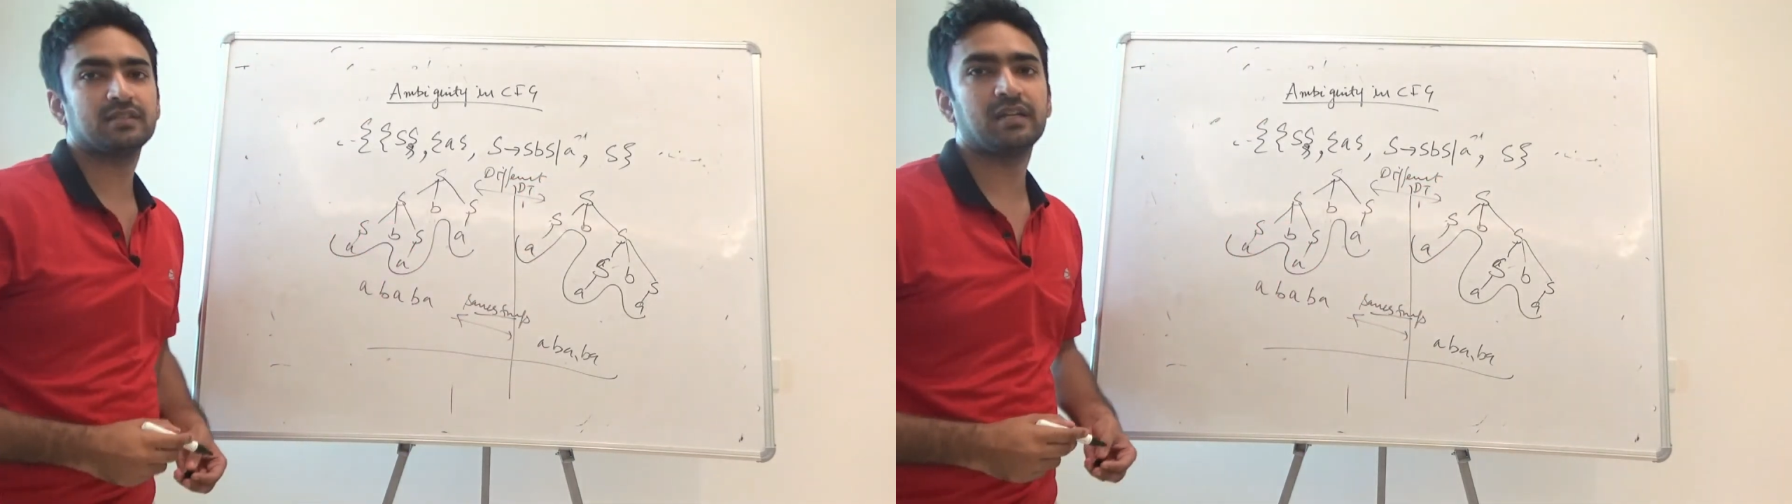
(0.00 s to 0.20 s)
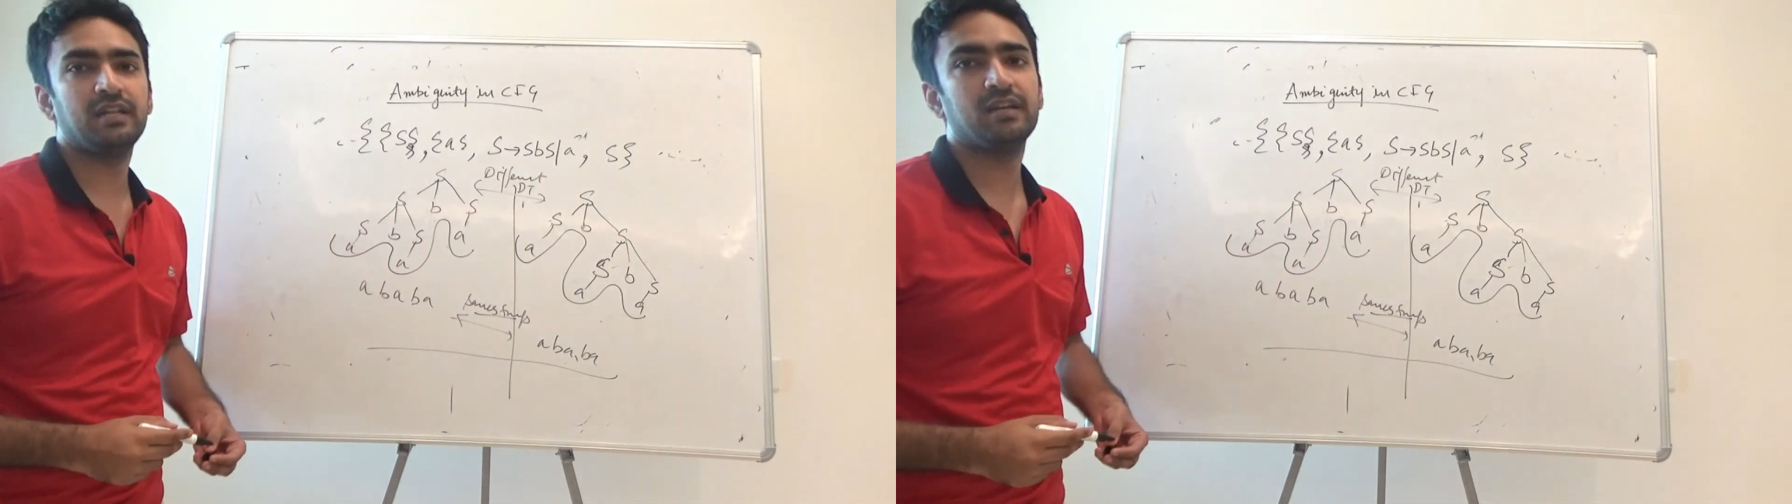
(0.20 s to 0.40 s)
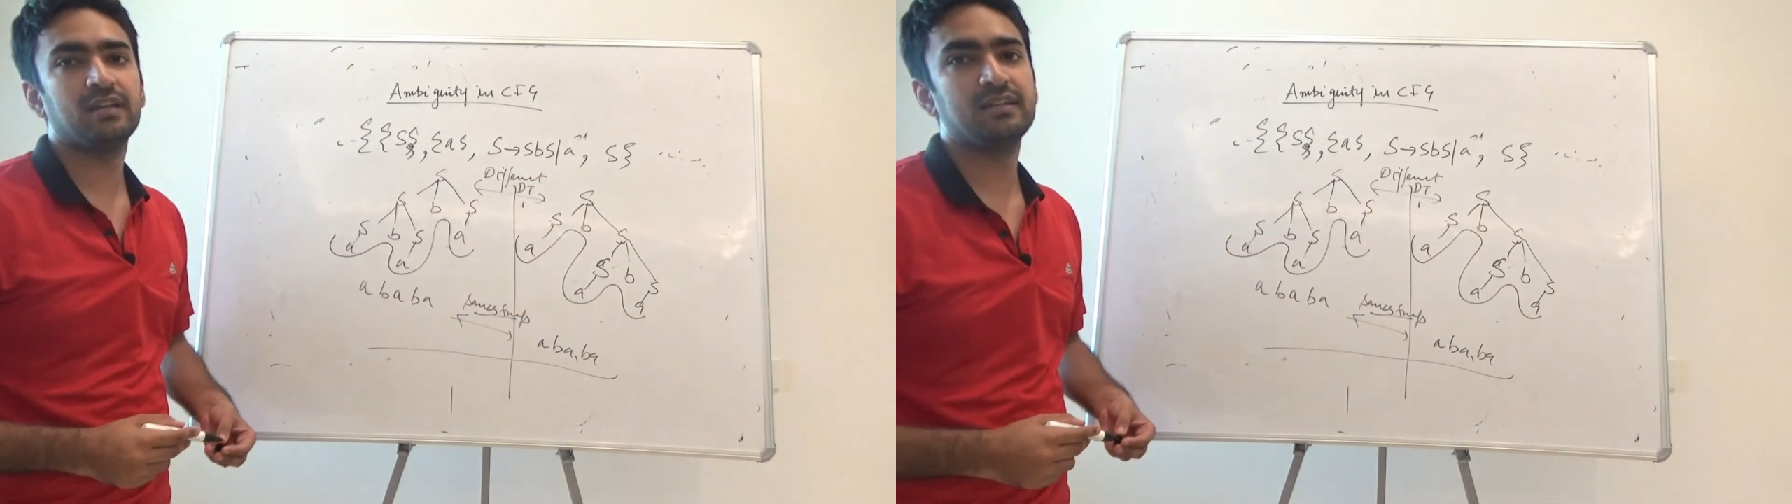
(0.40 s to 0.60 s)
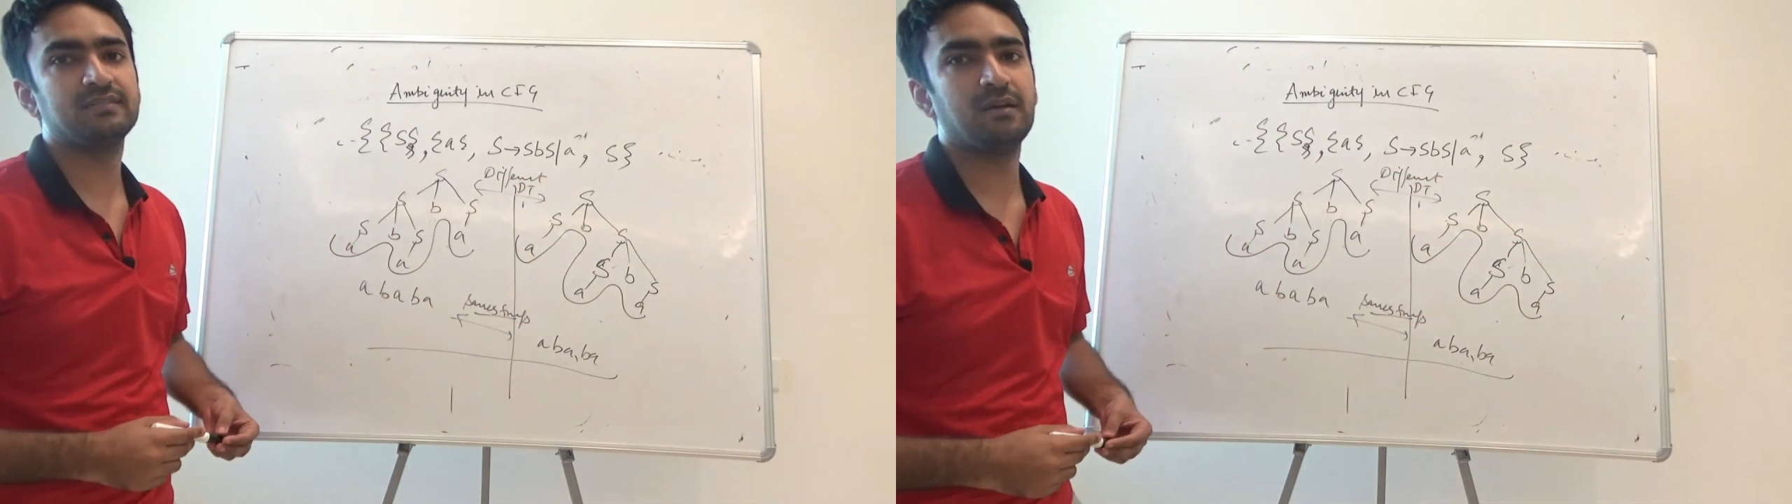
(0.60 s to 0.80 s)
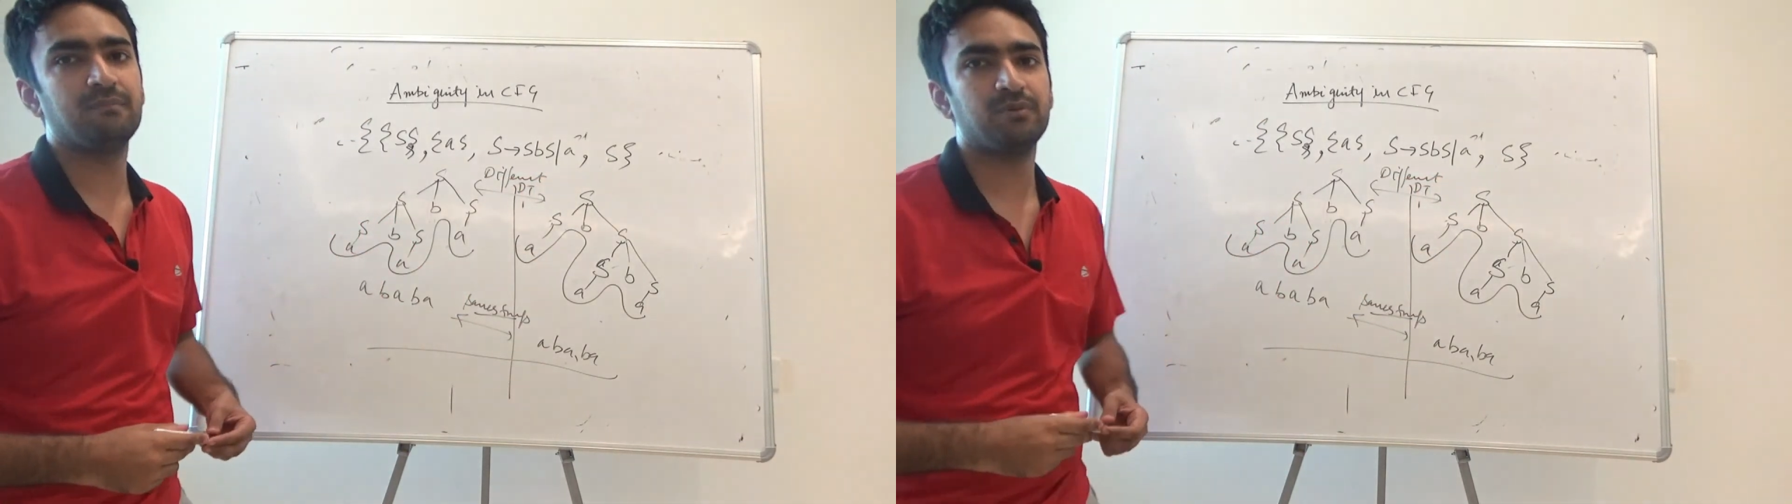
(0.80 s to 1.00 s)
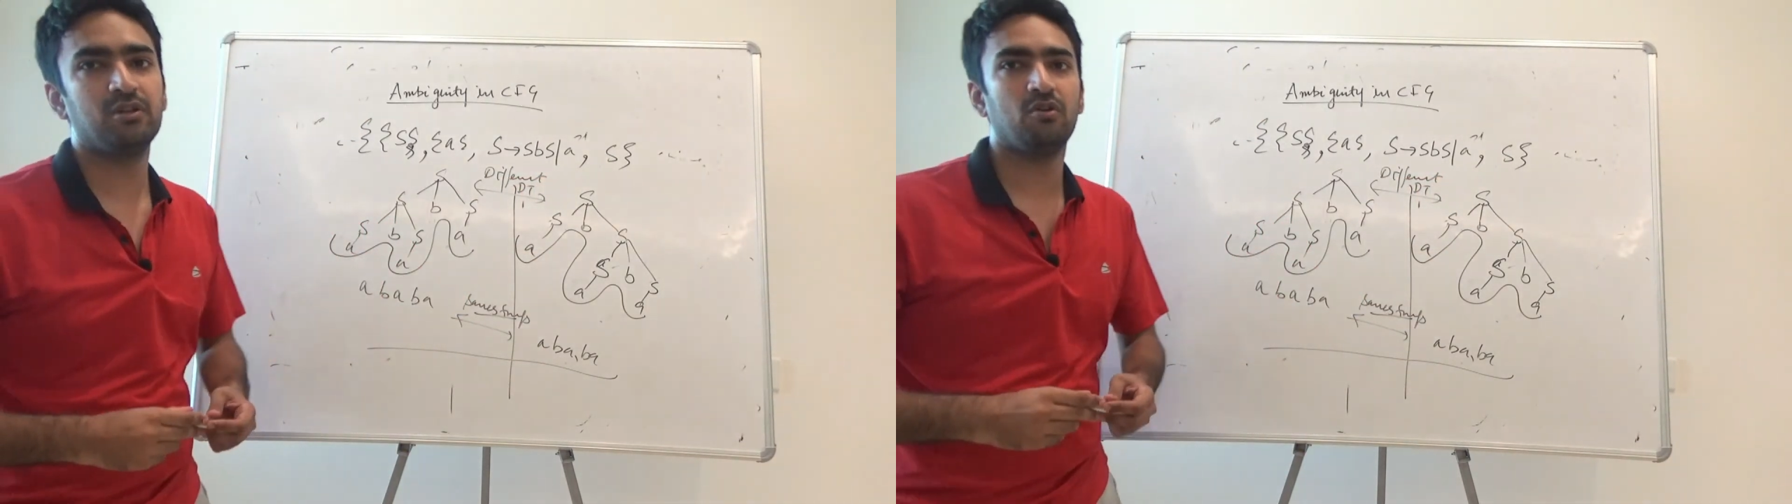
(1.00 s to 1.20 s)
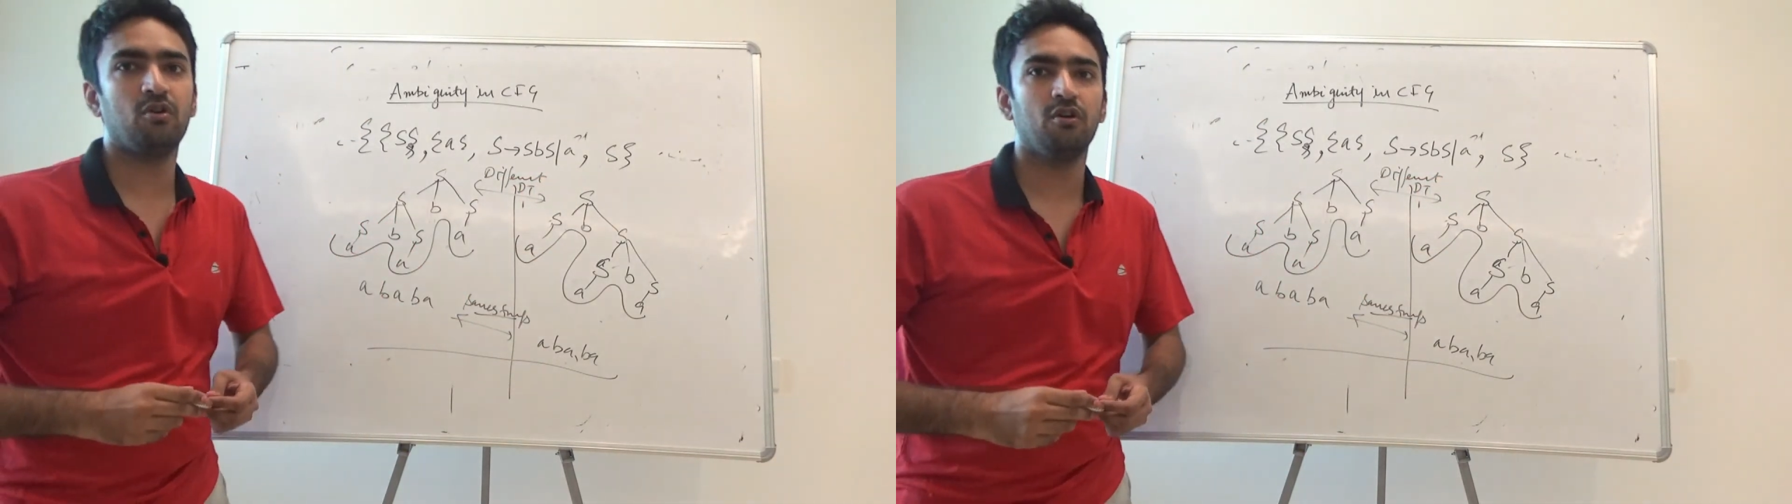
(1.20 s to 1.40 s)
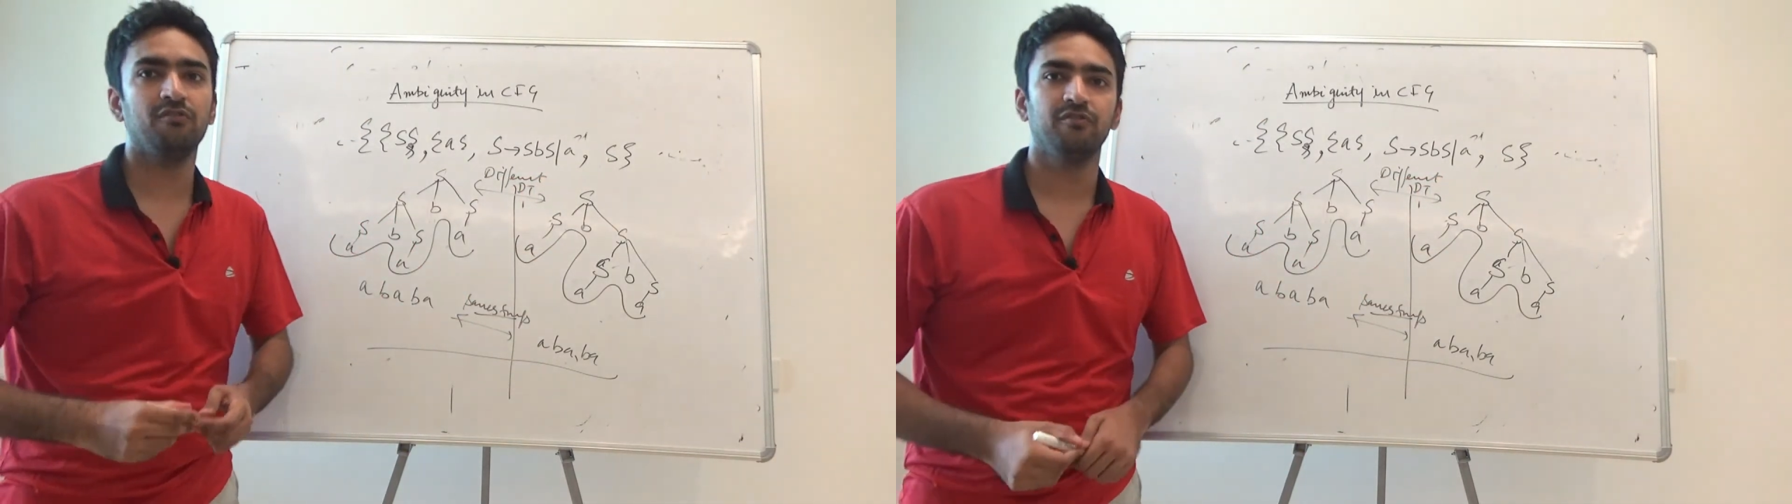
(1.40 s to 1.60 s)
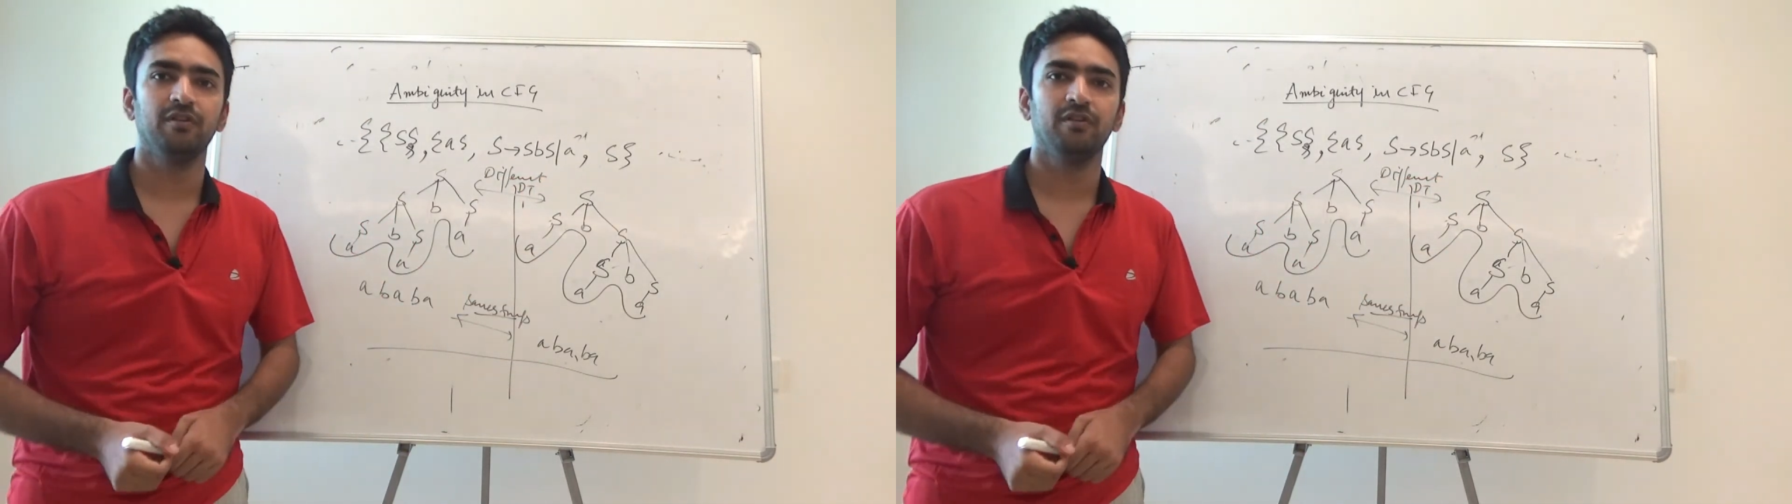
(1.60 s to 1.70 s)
a clear example of